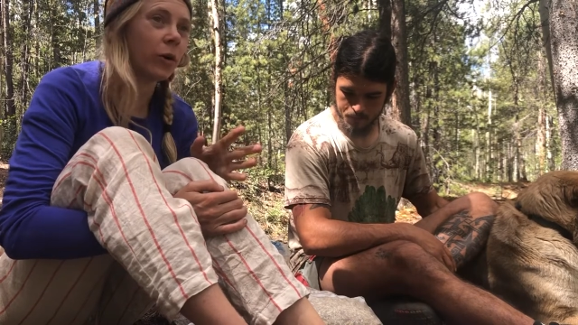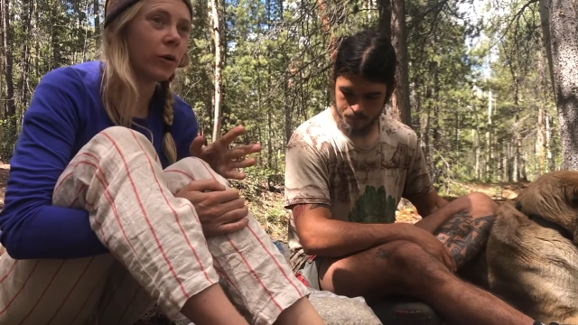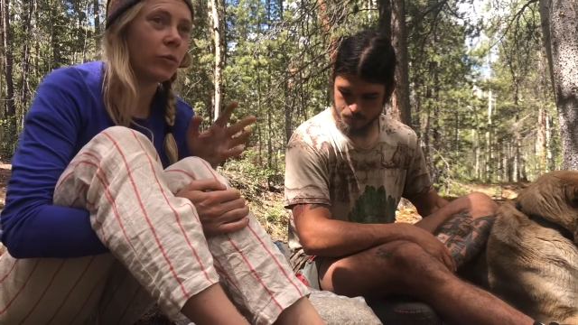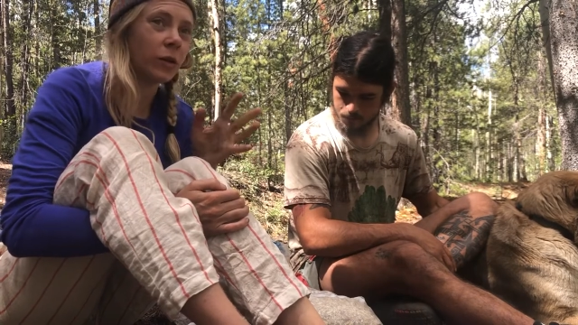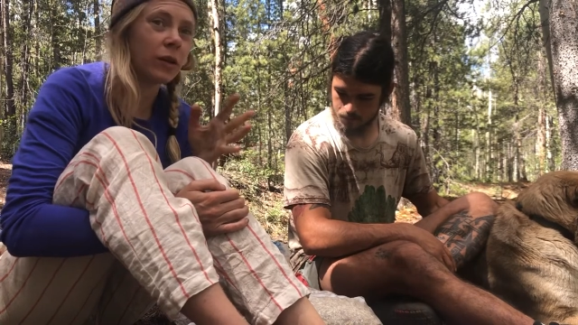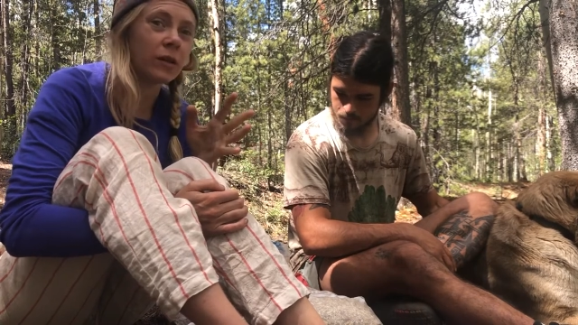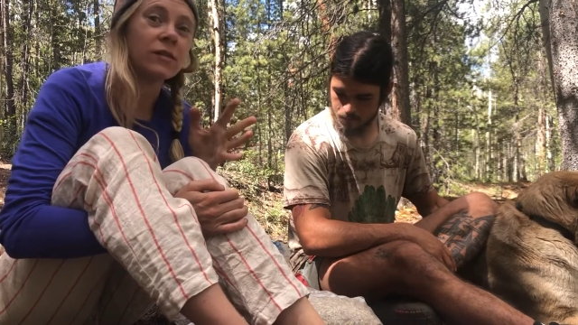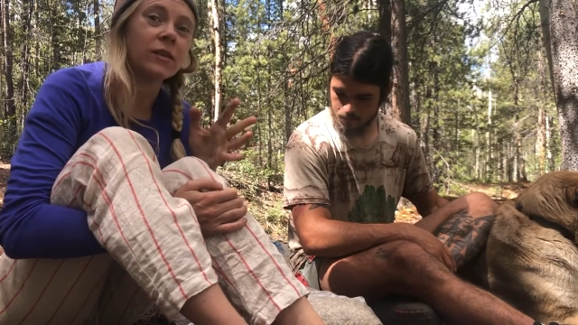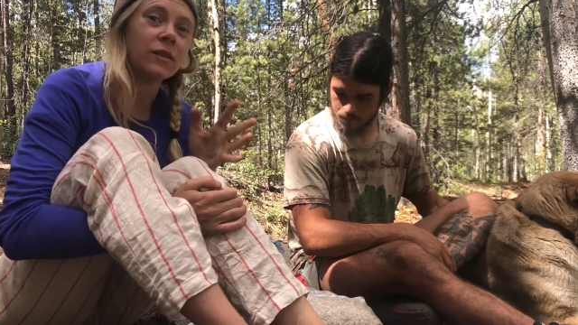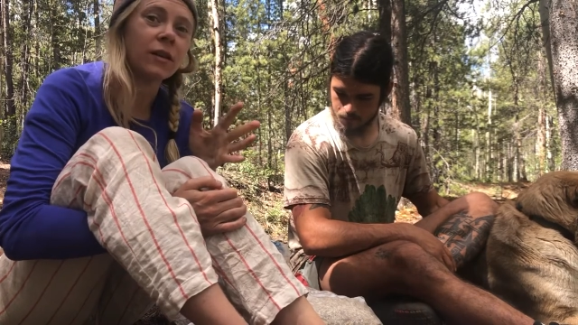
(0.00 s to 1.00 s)
Speaker 1: where you really can
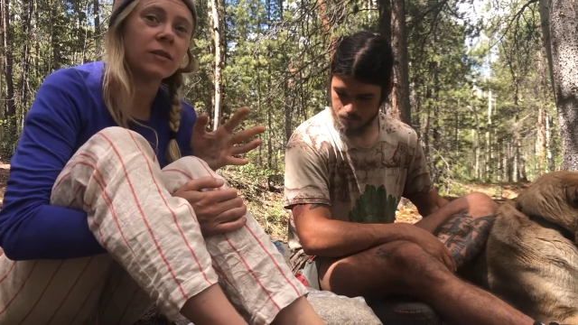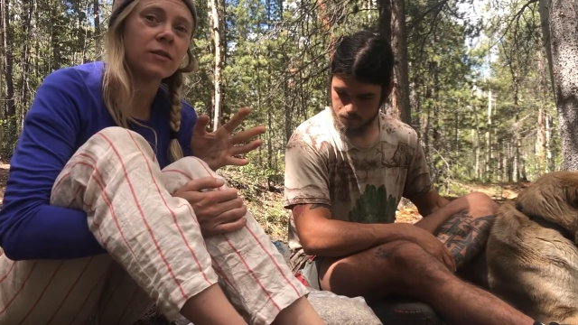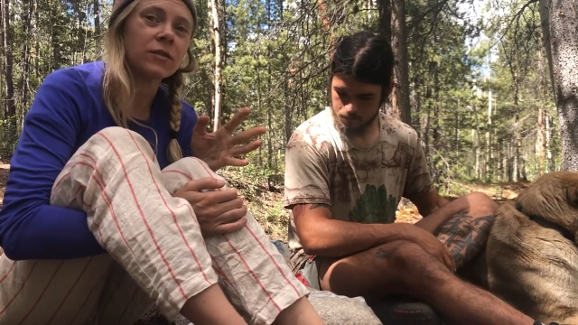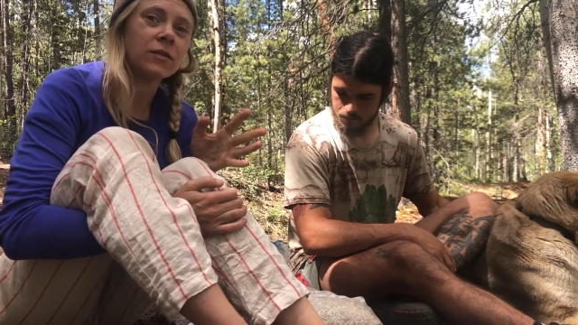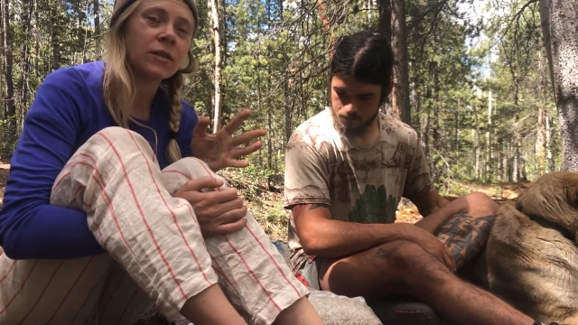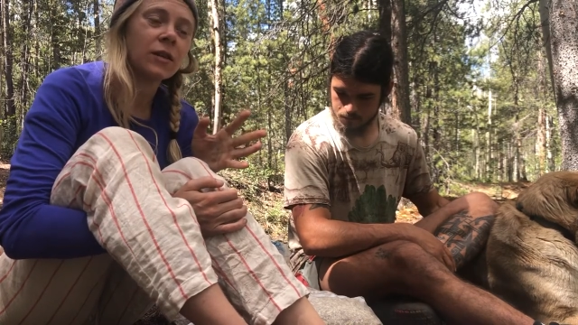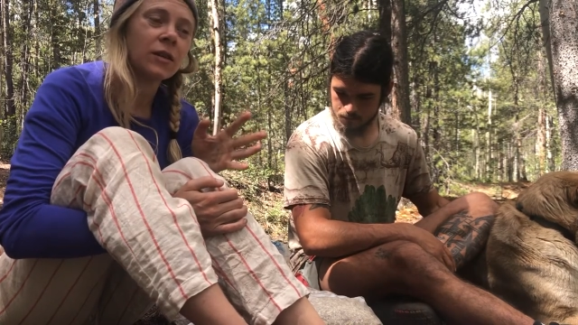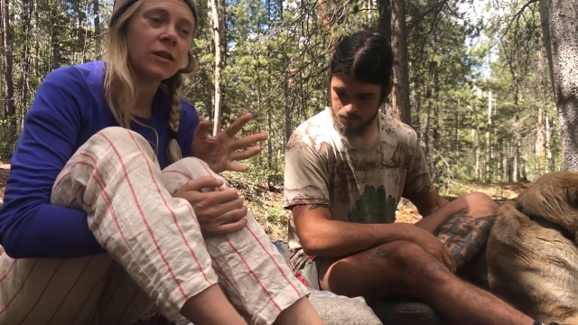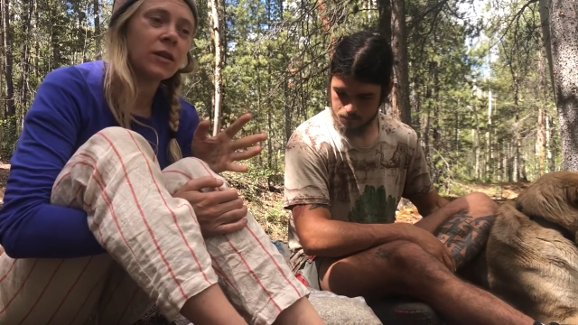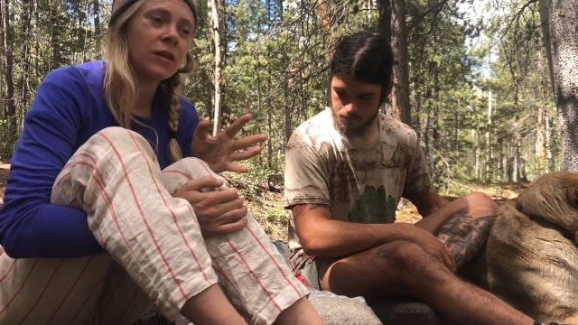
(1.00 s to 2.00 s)
see things
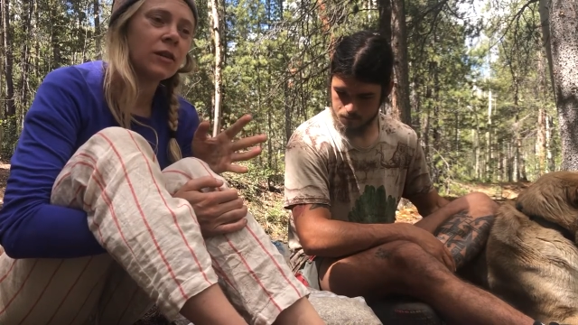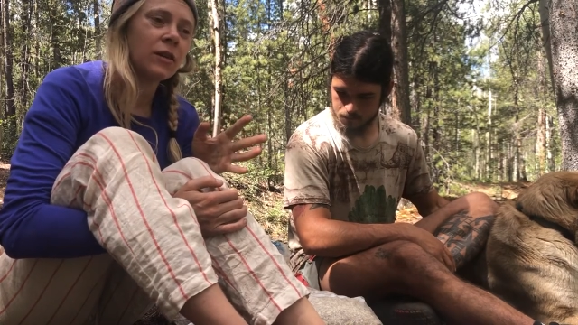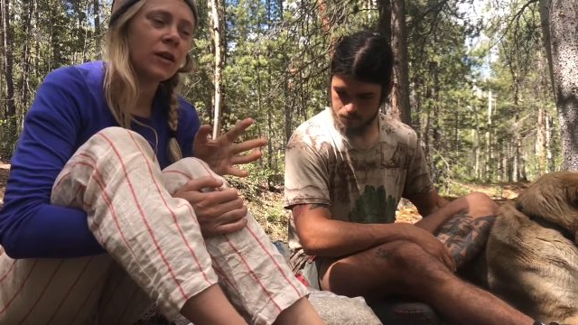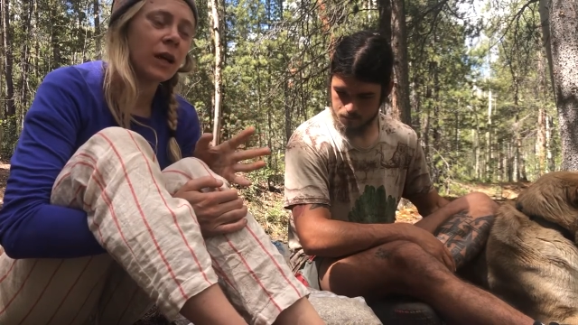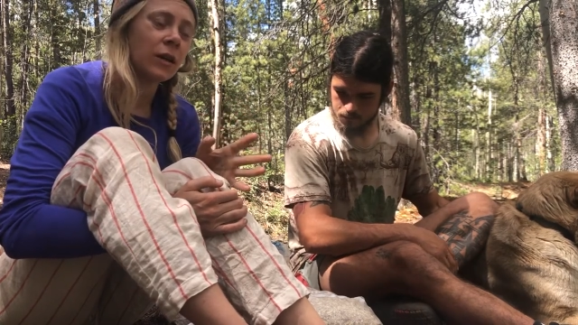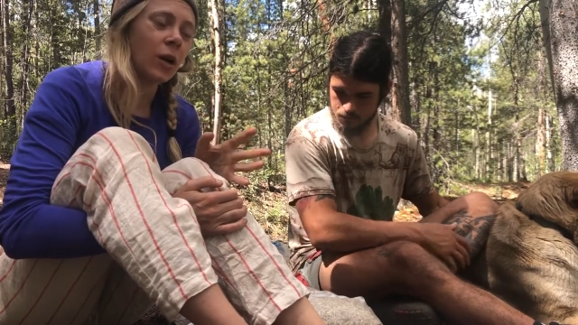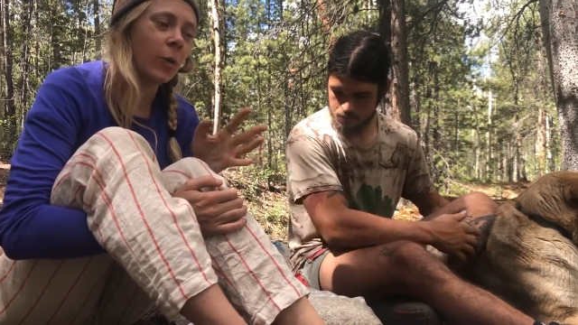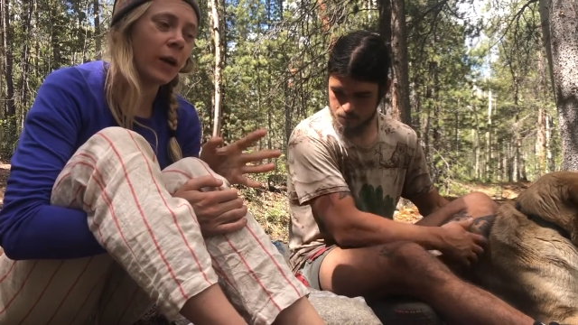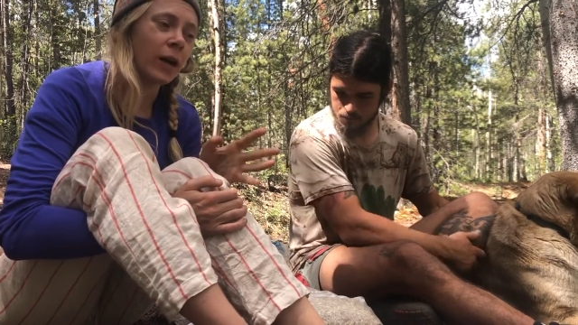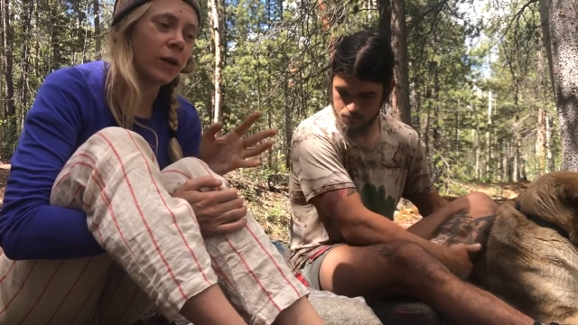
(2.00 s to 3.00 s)
and
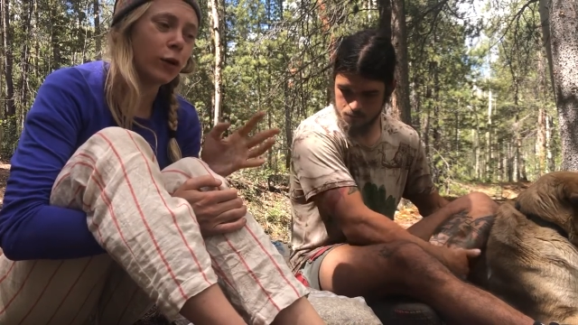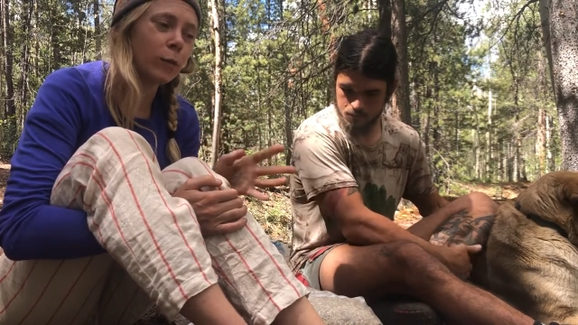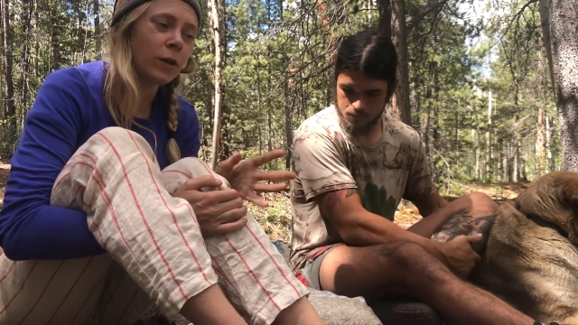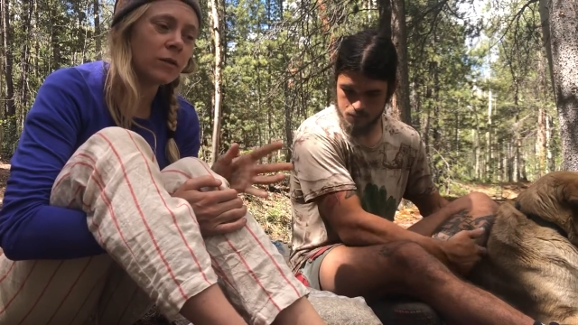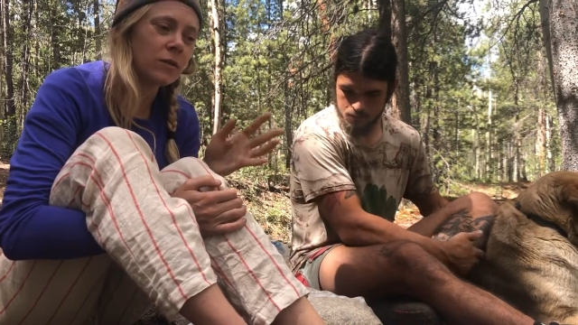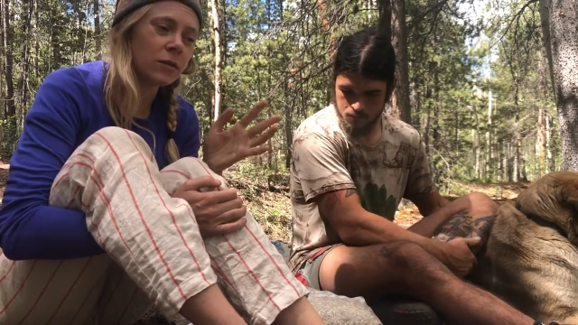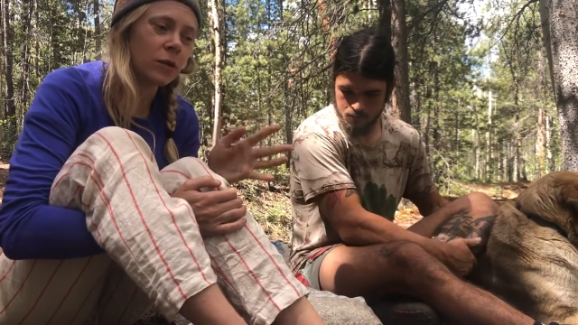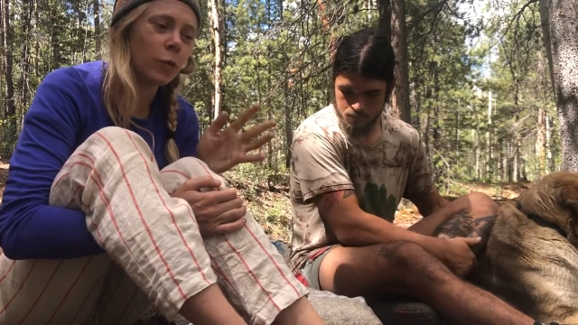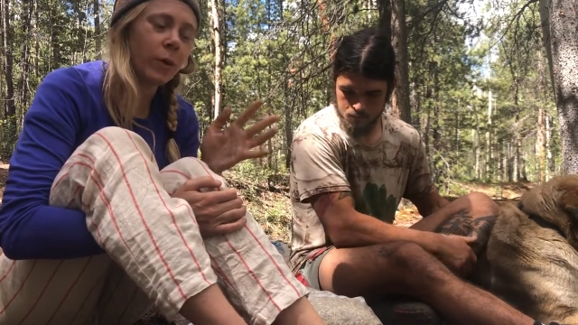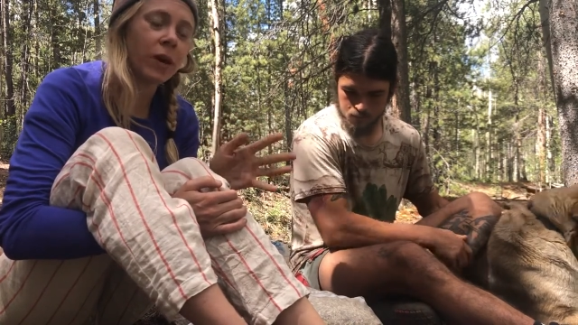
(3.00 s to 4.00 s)
going at a human
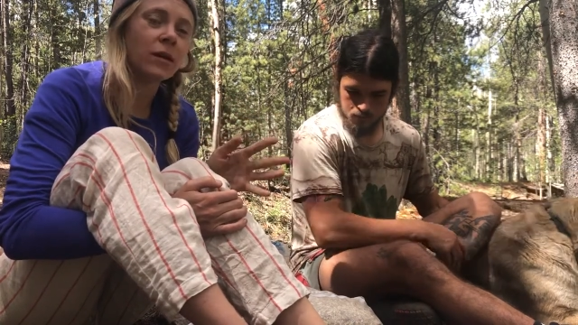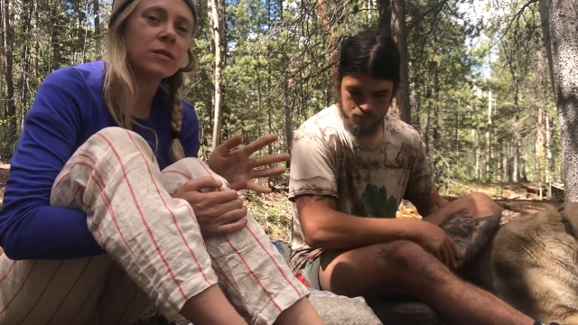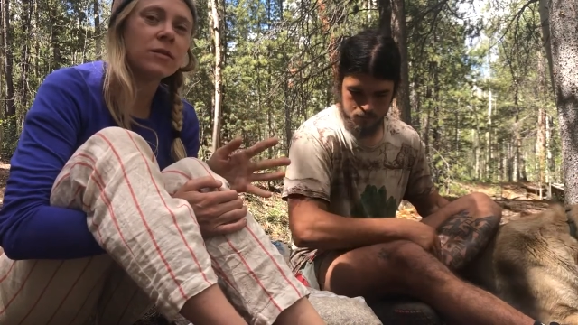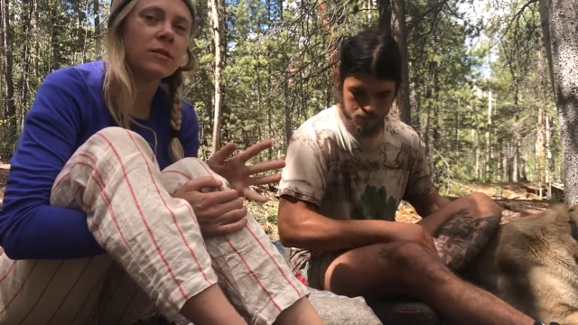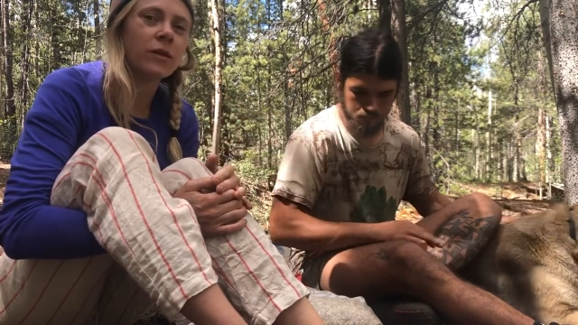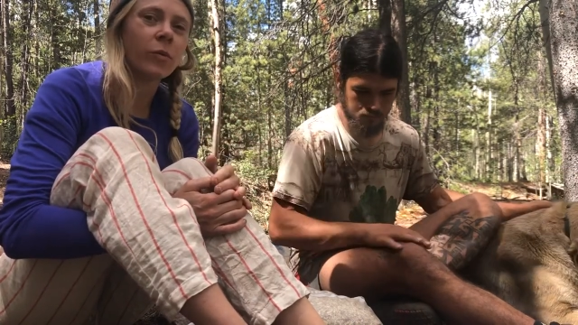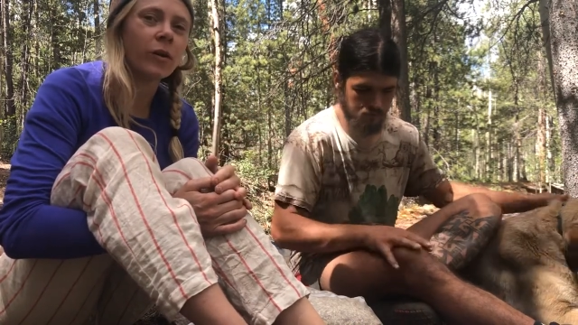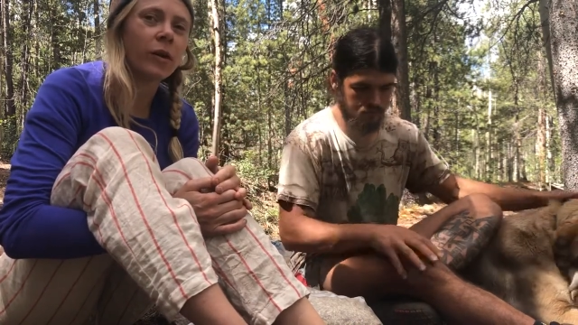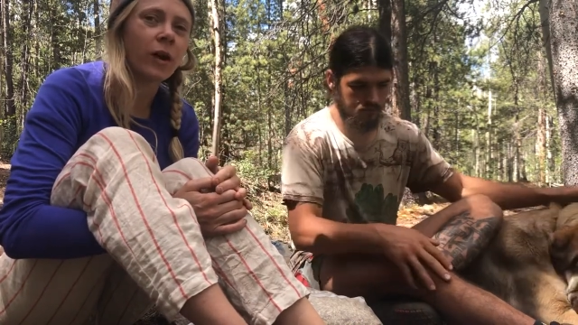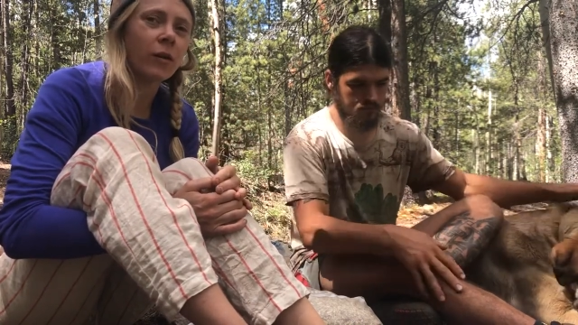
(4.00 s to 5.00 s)
slow pace so
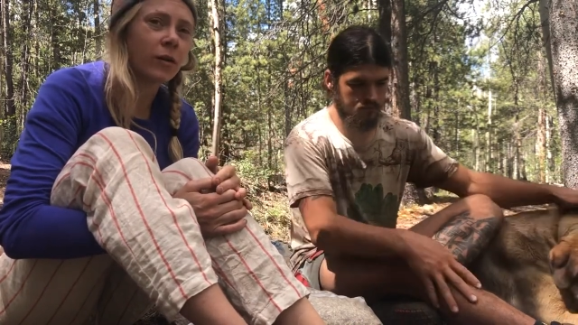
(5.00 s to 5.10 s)
we're not